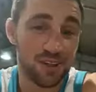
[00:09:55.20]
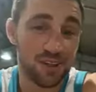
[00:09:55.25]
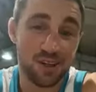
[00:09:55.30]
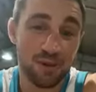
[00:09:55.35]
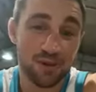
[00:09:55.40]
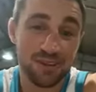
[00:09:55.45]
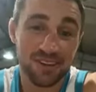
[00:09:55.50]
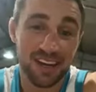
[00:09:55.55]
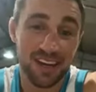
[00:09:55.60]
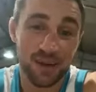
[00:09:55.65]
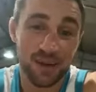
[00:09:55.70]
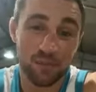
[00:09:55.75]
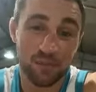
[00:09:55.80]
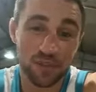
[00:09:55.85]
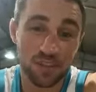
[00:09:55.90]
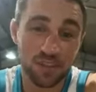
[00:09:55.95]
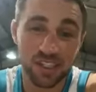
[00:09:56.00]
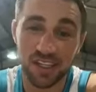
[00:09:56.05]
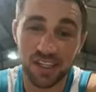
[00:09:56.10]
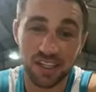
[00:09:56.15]
bro.
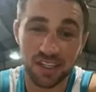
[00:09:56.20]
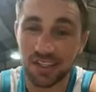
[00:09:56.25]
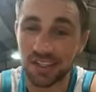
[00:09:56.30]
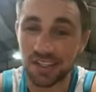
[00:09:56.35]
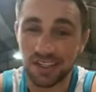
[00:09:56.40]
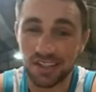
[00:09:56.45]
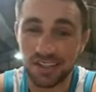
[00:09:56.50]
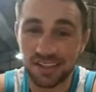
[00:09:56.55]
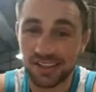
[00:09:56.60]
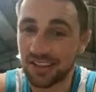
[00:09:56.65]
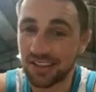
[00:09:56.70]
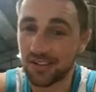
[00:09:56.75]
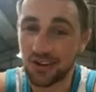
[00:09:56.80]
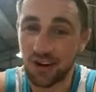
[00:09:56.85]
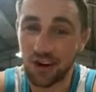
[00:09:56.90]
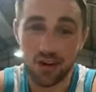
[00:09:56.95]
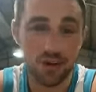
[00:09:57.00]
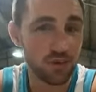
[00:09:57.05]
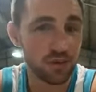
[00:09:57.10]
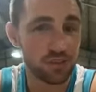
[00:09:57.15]
I'm resilient.
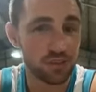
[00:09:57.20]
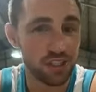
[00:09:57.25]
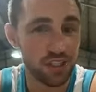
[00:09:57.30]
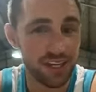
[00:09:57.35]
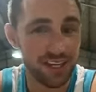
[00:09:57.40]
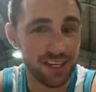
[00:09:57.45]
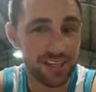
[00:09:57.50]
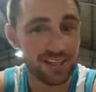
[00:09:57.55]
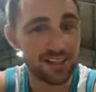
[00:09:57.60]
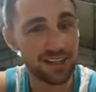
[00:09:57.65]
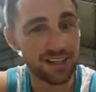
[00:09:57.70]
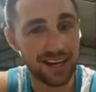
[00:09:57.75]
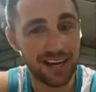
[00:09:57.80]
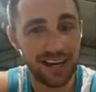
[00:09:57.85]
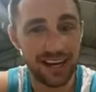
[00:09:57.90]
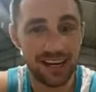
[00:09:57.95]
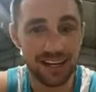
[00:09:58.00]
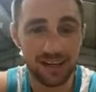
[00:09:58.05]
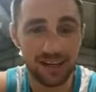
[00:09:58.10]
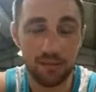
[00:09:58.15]
I've got a good chin
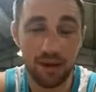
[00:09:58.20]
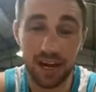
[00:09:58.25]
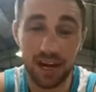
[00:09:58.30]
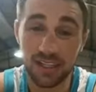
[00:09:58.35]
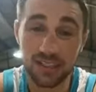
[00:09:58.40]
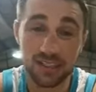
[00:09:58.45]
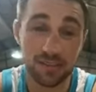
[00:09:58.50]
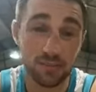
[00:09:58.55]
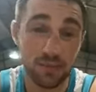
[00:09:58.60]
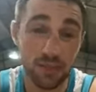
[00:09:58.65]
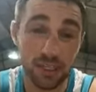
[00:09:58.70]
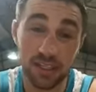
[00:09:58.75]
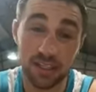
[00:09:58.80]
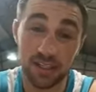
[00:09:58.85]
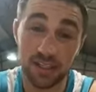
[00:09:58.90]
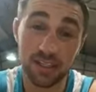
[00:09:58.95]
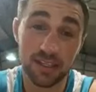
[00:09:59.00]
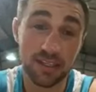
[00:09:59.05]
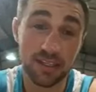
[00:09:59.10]
and I'm hard to beat.